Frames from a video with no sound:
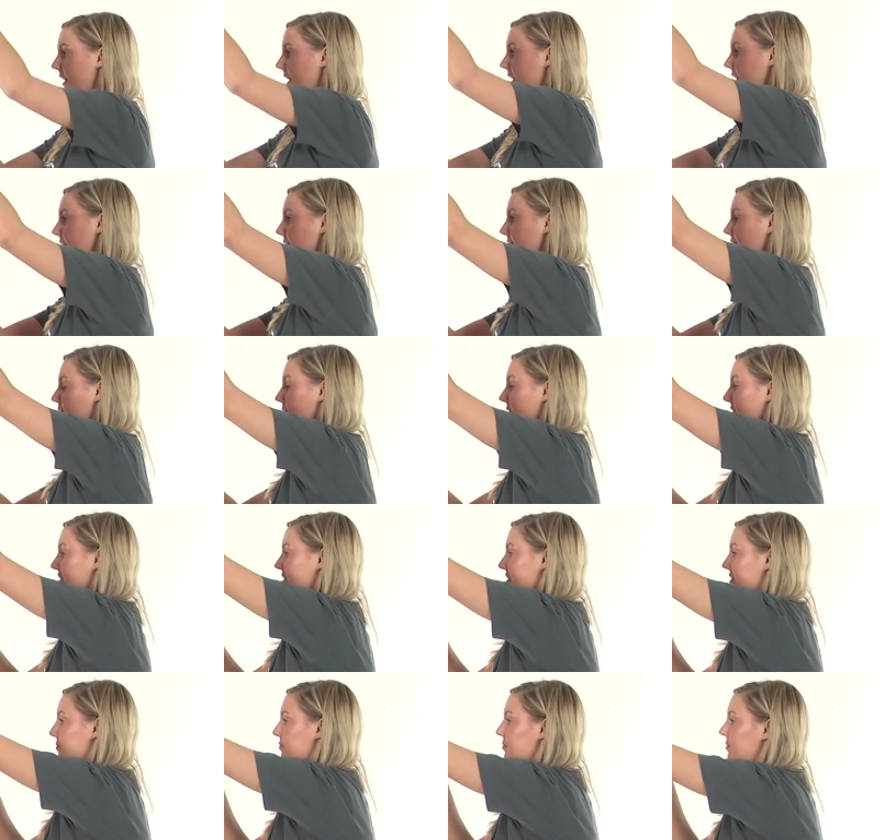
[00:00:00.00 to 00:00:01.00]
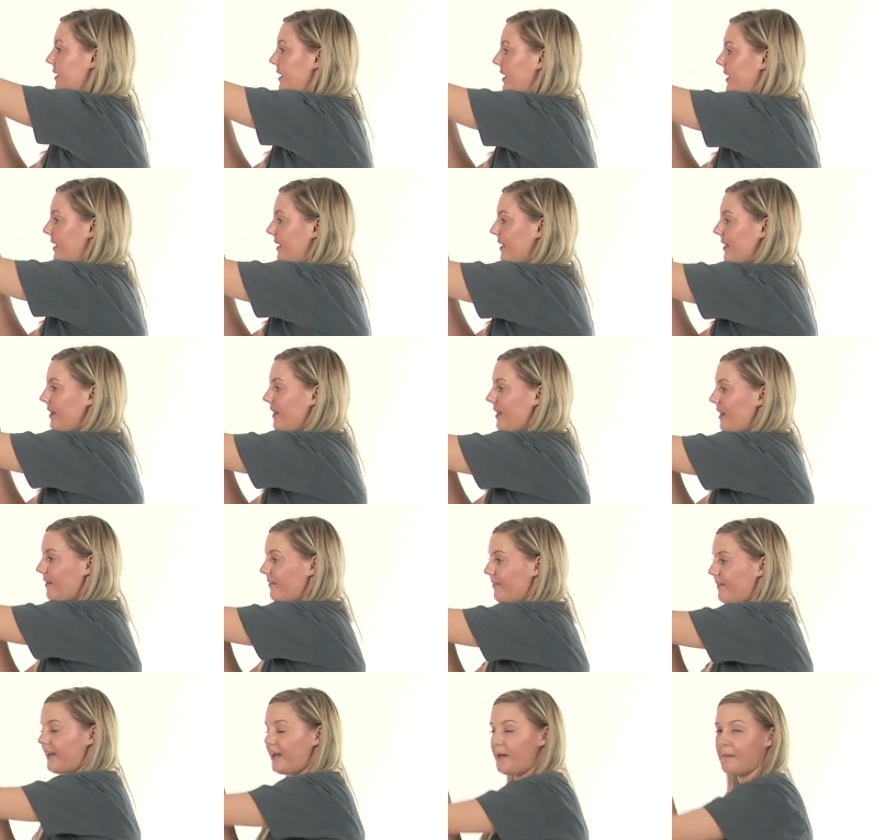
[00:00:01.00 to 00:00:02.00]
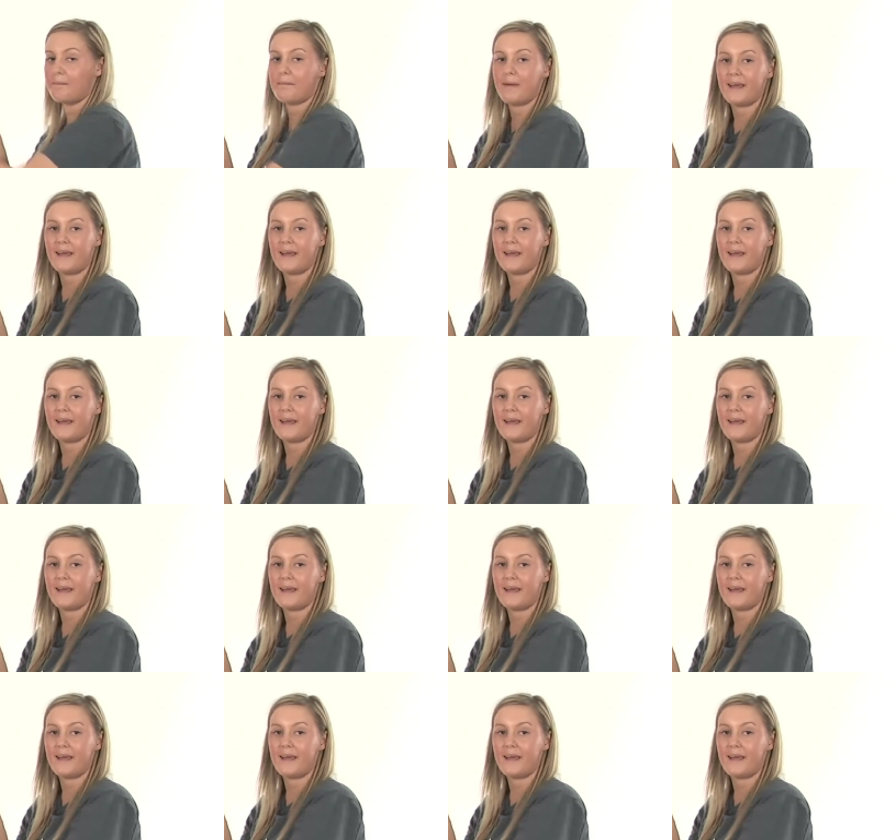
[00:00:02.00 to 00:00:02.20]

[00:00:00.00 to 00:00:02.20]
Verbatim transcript: And overall, it's just a really lovely